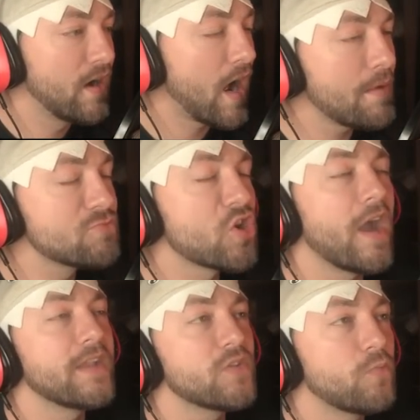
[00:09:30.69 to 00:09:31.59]
I'm
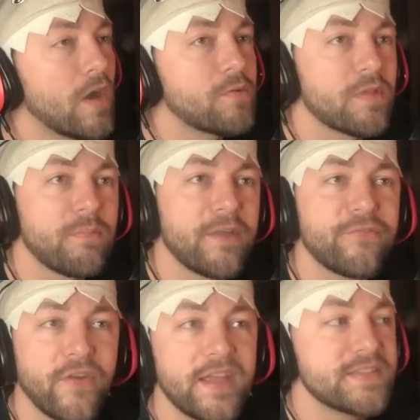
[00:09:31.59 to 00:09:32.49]
trying to work with my
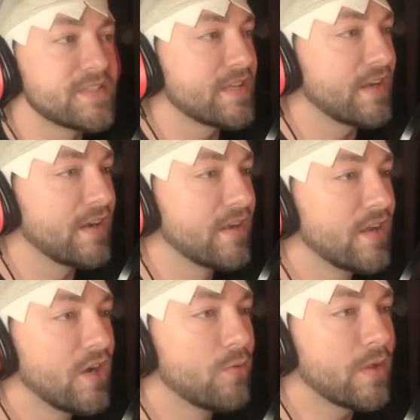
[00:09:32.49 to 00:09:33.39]
friends here.
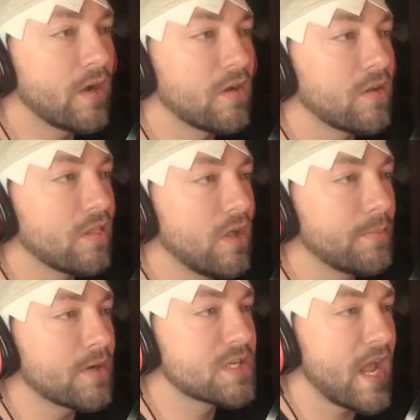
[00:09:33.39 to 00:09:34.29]
We are
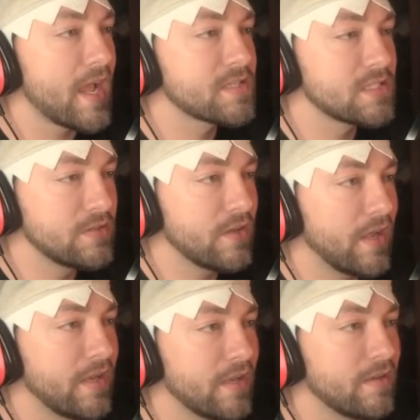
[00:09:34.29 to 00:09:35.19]
Lumberjacks
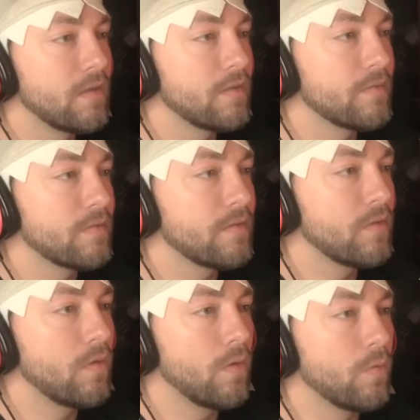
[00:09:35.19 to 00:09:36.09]
United.
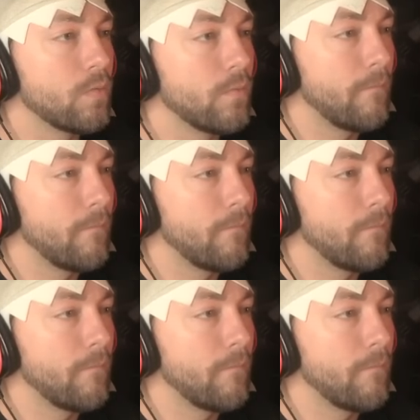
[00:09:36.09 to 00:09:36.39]
Oh.